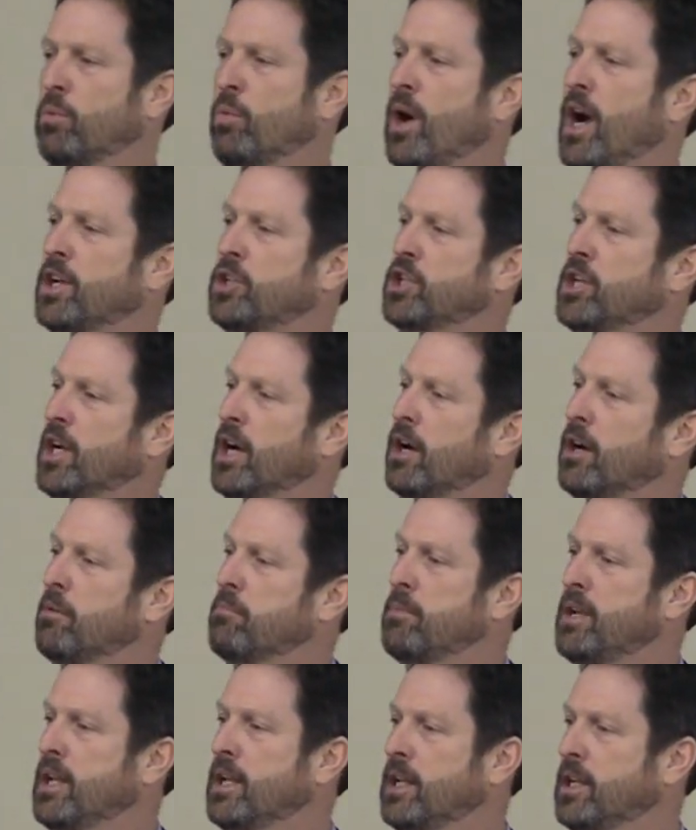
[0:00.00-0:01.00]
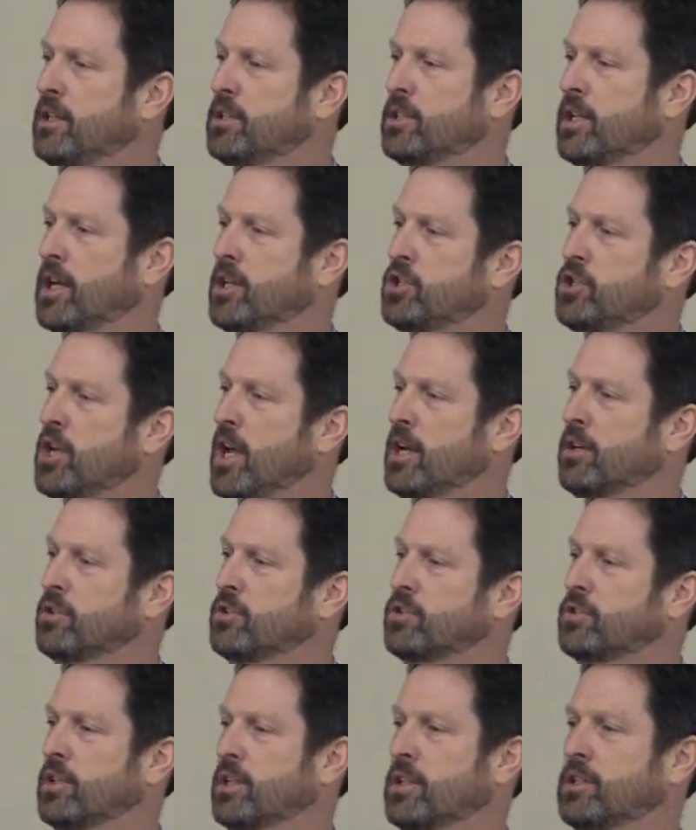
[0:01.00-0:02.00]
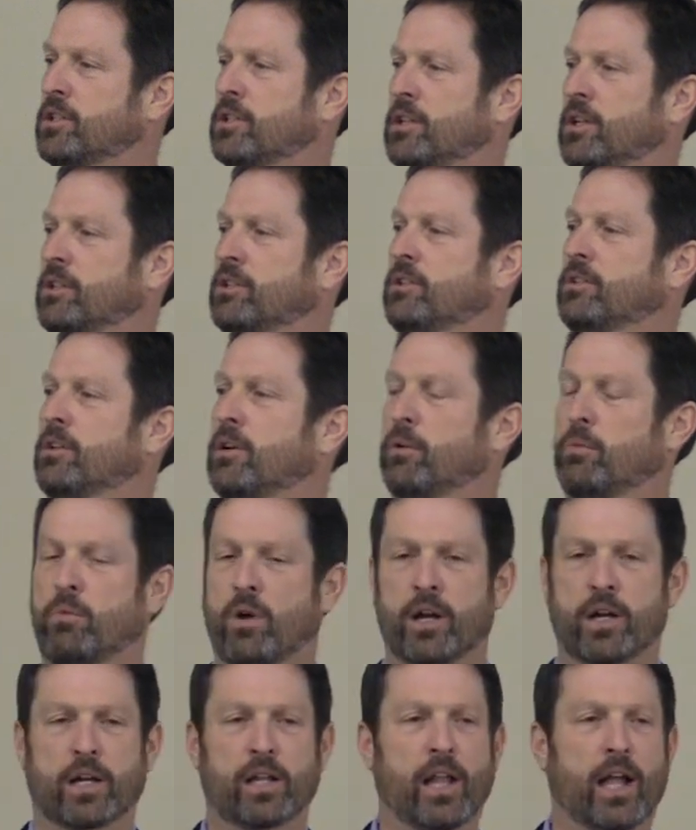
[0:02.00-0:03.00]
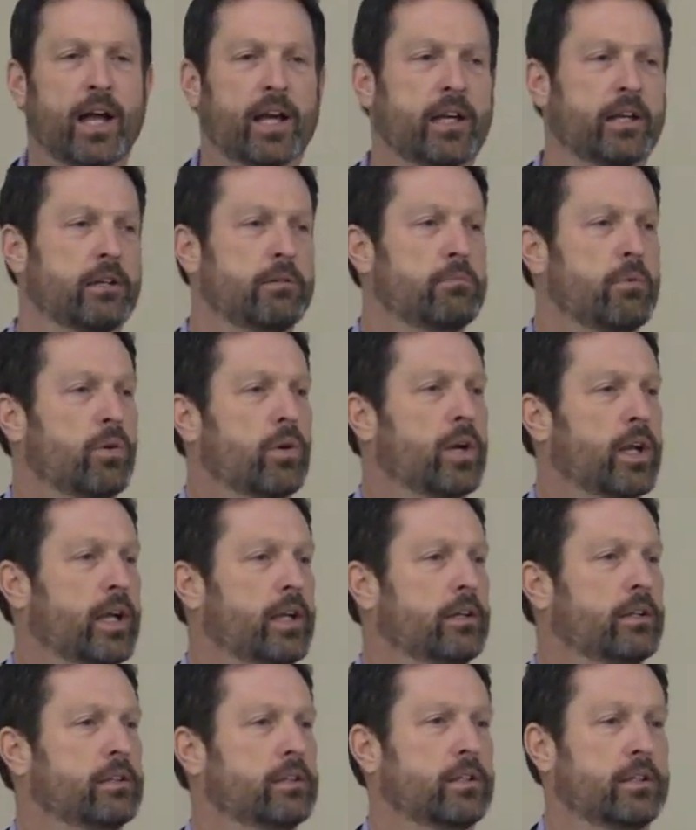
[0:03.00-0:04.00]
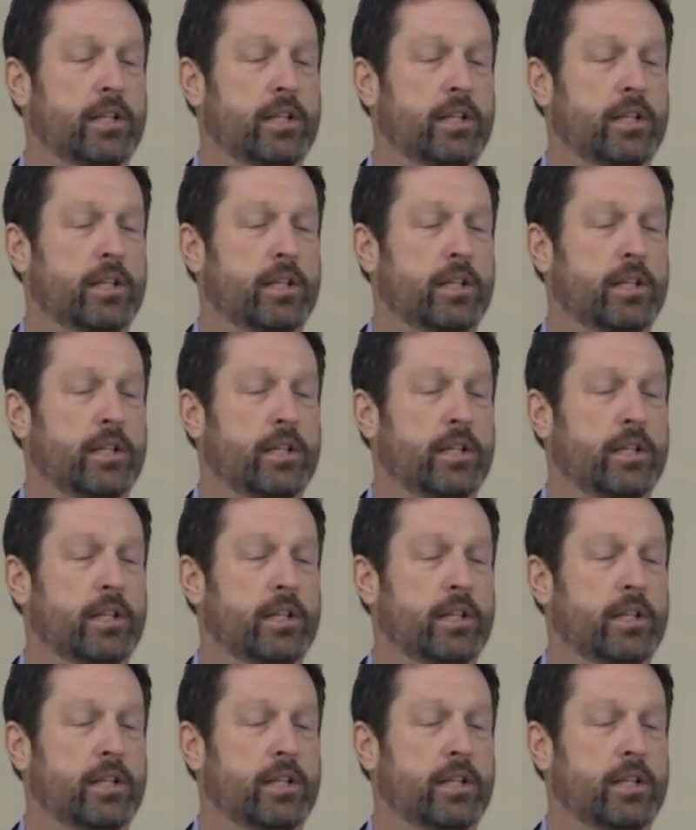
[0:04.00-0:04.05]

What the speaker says: watching our meetings on Channel 6 at 1 o'clock in the morning,